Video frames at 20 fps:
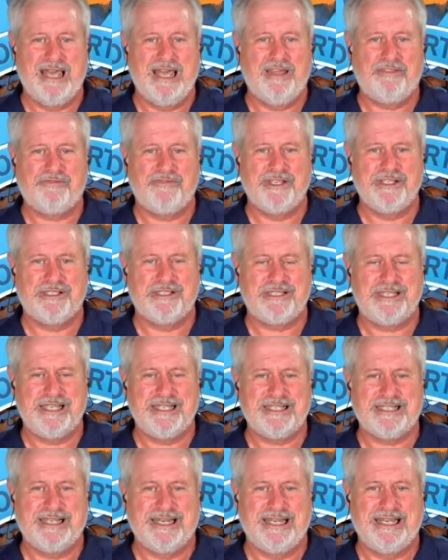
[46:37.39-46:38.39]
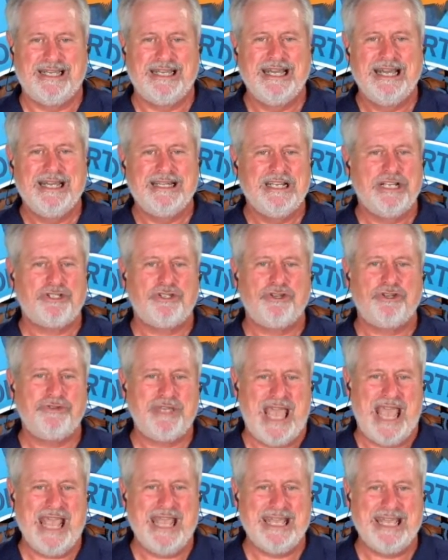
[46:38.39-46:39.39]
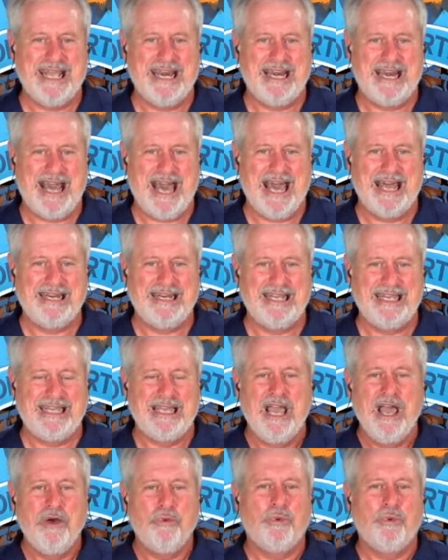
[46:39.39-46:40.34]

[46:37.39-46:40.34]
ethnicity that you can't get an ID,